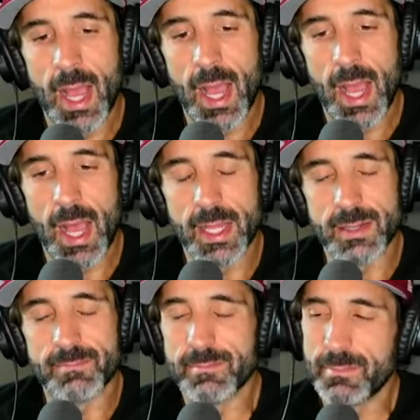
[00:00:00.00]
at
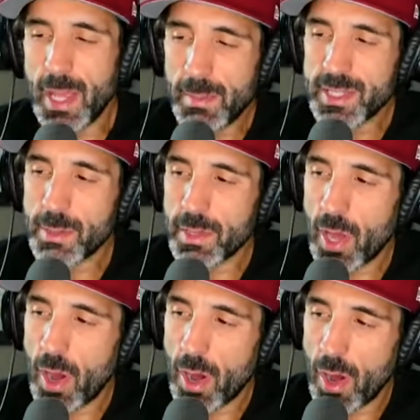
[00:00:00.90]
maybe some of the
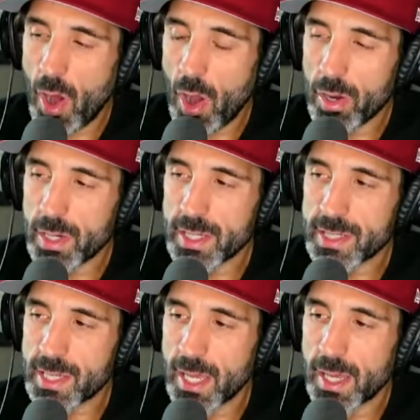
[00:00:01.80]

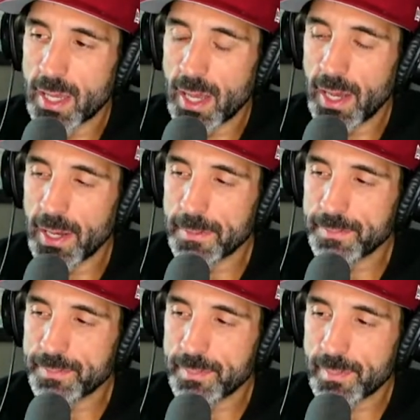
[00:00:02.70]
hardest
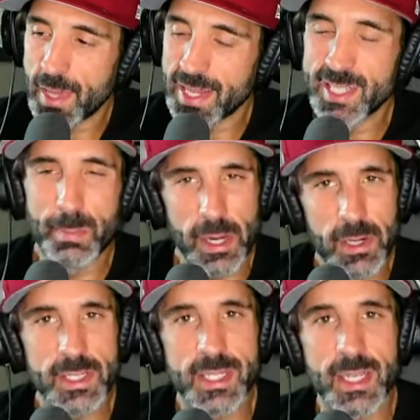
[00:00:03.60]
um,
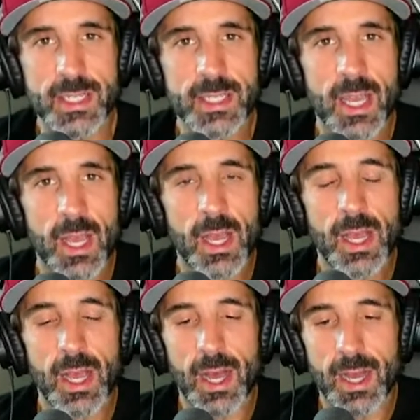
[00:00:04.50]
experiences
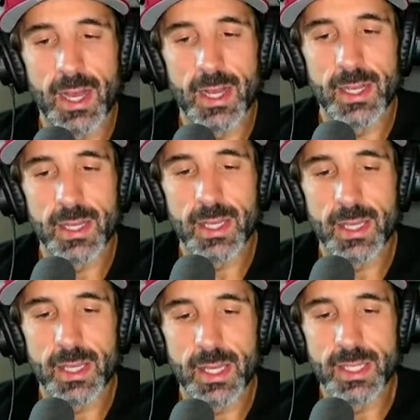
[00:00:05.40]
uh,
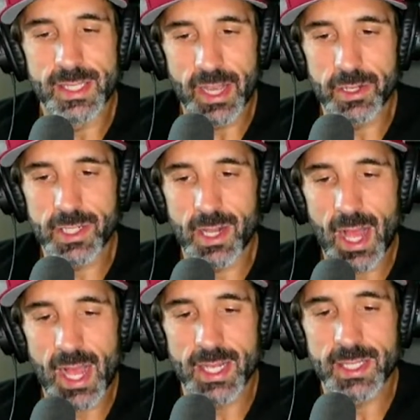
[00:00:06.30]
in Dale's
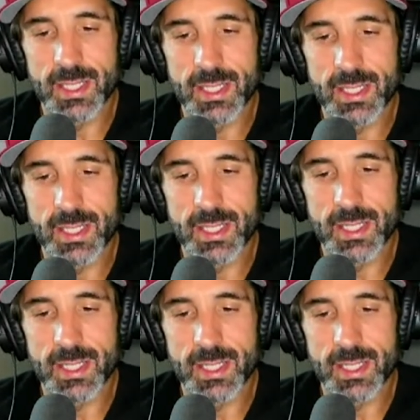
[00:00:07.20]
class
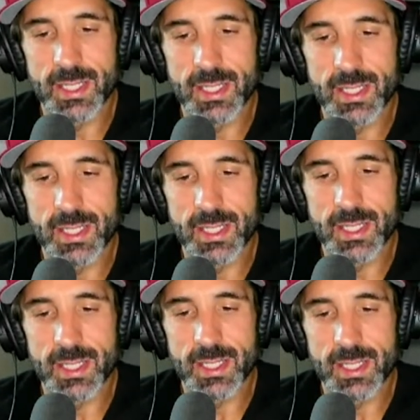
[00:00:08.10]
that
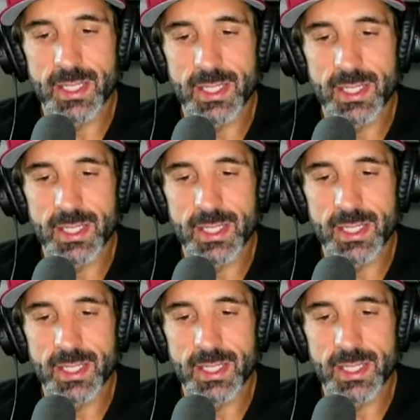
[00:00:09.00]
struggle with other
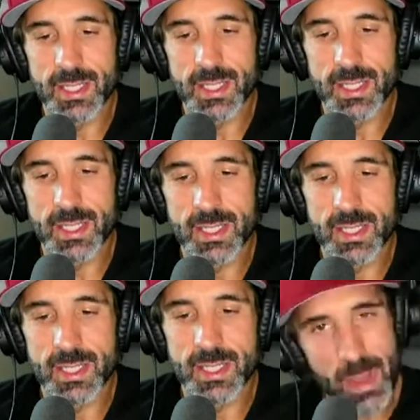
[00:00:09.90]
teachers
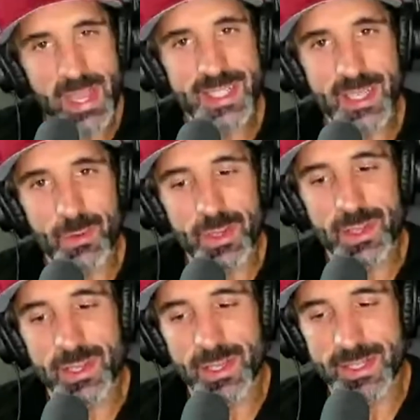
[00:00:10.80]
were amazing
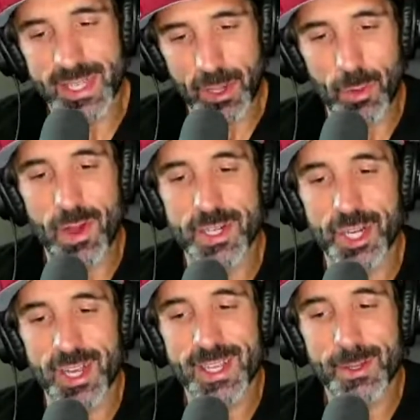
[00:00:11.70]
with Dale
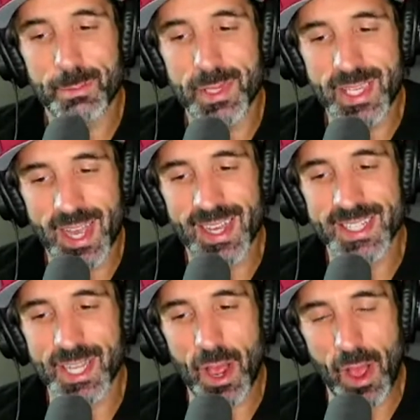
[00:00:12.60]
Ewanchuk
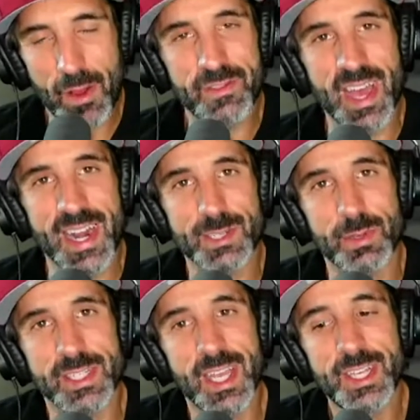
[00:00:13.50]
because of that
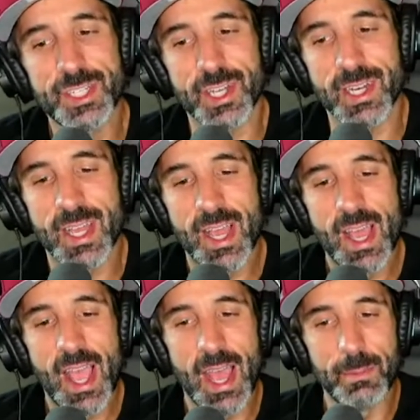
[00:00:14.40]
expectation.
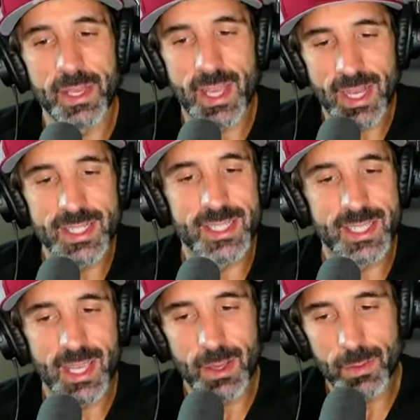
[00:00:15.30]
And because
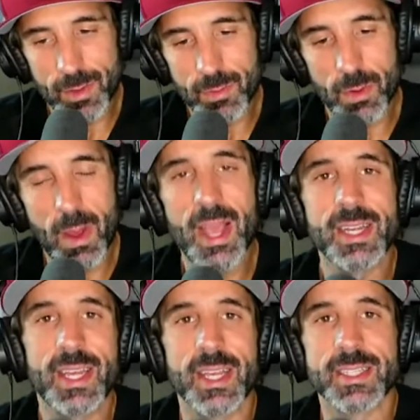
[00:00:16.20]
he would remind
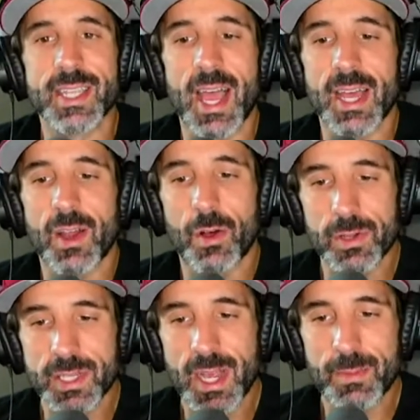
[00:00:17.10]
kids that all the
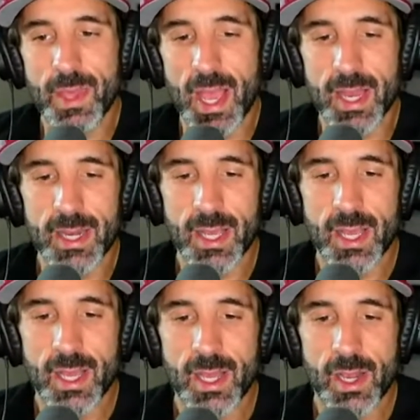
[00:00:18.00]
time that
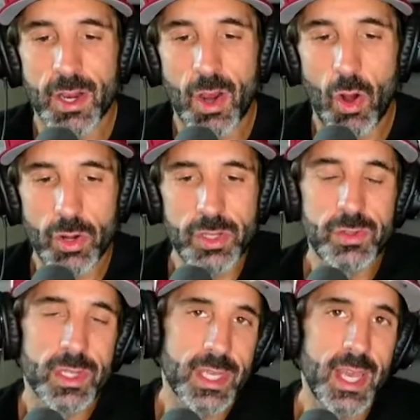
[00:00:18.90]
are you
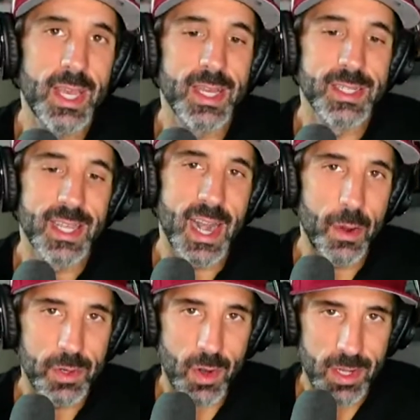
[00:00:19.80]
the kid that I
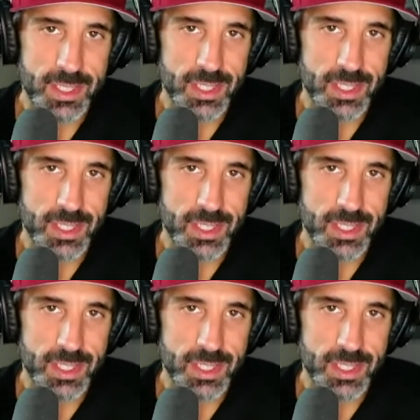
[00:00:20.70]
would cross the street